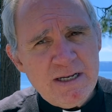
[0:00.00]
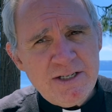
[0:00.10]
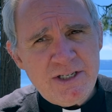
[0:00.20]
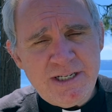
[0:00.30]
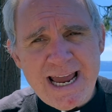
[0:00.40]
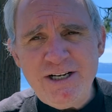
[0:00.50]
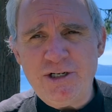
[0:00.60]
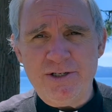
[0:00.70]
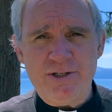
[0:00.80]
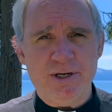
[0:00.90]

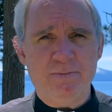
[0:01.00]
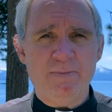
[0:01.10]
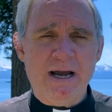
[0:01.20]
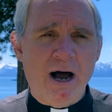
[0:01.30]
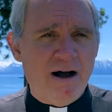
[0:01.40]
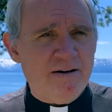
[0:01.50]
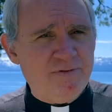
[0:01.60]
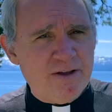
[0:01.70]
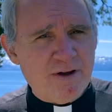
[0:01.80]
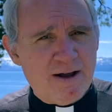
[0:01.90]
stations of
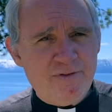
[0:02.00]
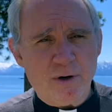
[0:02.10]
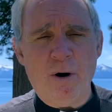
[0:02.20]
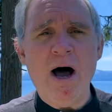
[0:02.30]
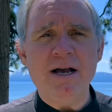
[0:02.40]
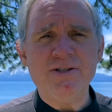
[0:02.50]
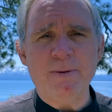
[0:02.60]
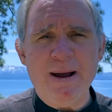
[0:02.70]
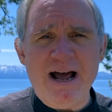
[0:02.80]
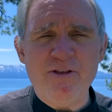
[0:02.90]
the cross, the
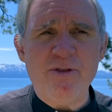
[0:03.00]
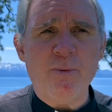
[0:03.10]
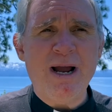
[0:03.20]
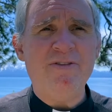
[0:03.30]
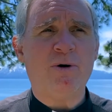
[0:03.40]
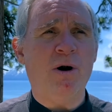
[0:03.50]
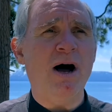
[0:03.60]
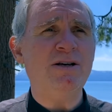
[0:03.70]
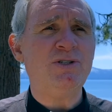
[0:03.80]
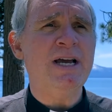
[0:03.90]
path of the way of the
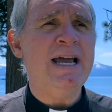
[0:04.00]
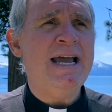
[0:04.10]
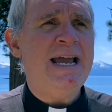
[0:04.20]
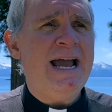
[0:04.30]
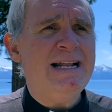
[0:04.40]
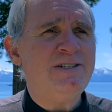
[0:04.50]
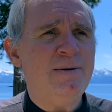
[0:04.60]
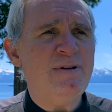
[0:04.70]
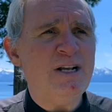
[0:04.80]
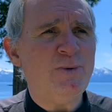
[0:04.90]
cross, and
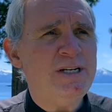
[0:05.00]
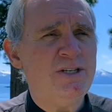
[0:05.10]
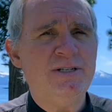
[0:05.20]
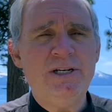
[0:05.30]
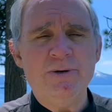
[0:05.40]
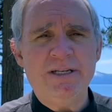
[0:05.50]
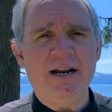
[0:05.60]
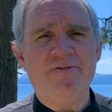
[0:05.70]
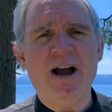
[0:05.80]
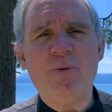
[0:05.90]
sometimes we just need to
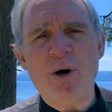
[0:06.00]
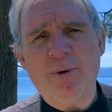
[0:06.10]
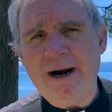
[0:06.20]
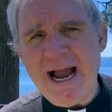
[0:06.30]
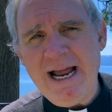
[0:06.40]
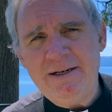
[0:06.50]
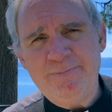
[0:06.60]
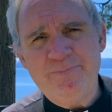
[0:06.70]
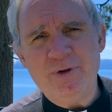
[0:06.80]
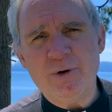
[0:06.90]
identify where we're at,
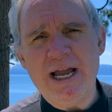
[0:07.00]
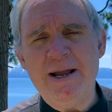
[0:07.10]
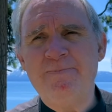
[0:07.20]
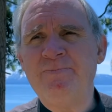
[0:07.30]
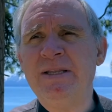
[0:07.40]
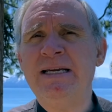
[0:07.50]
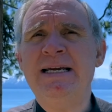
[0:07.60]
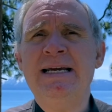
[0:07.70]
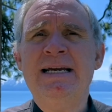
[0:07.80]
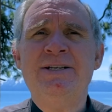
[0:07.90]
okay?
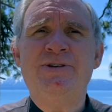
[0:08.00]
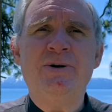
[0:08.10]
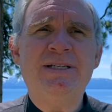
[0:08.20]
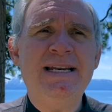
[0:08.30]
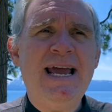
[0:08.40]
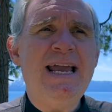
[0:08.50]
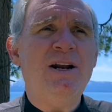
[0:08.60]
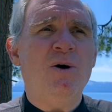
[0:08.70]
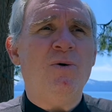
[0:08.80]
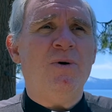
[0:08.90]
So today, you
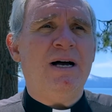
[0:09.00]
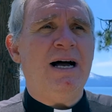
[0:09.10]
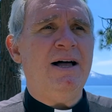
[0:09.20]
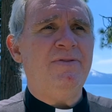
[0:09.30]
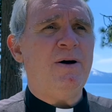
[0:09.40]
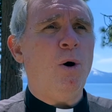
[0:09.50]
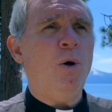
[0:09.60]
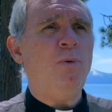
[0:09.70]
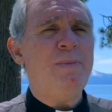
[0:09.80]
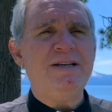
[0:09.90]
know, the
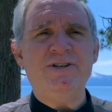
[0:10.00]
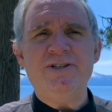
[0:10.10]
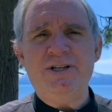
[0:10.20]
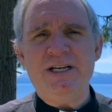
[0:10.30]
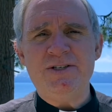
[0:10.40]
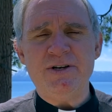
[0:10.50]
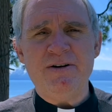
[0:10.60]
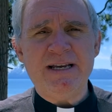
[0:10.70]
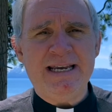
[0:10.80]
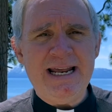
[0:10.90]
whole message is
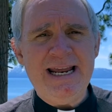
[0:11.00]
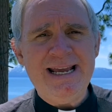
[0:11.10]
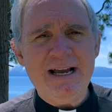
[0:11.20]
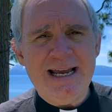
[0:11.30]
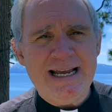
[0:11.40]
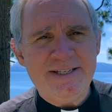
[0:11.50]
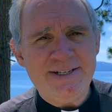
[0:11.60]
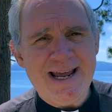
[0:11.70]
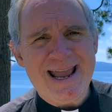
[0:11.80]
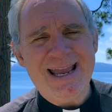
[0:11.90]
getting and
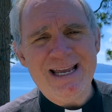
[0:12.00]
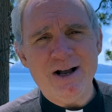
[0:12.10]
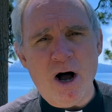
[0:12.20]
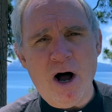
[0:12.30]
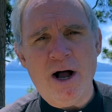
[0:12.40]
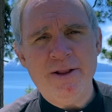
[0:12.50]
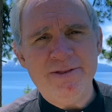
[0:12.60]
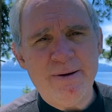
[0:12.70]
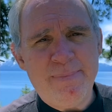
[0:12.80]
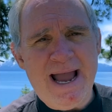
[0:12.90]
staying
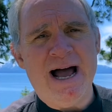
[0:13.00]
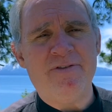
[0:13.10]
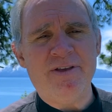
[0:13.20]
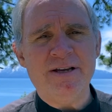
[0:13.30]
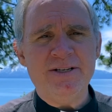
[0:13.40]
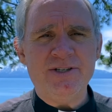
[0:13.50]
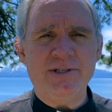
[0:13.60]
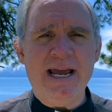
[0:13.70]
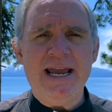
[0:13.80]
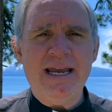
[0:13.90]
on the path,
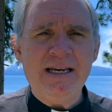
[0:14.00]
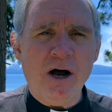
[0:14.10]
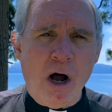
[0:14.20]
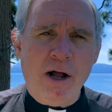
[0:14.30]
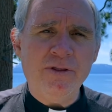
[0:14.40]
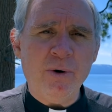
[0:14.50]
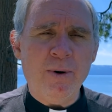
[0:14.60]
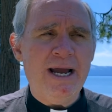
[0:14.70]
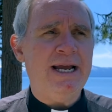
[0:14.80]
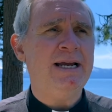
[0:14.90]
staying on the
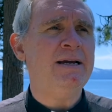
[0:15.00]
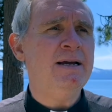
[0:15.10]
way.